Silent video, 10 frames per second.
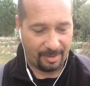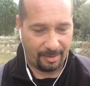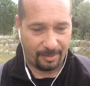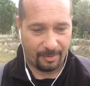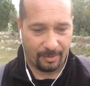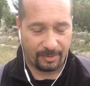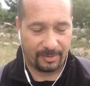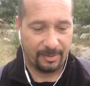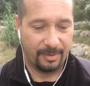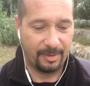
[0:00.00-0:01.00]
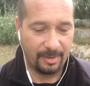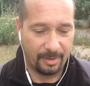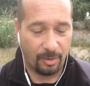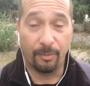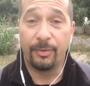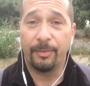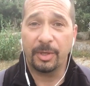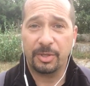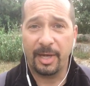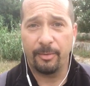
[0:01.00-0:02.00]
in quotes, of the
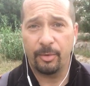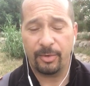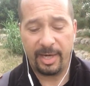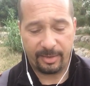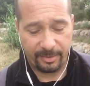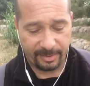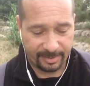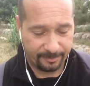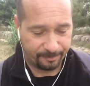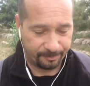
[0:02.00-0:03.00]
Watchtower writers,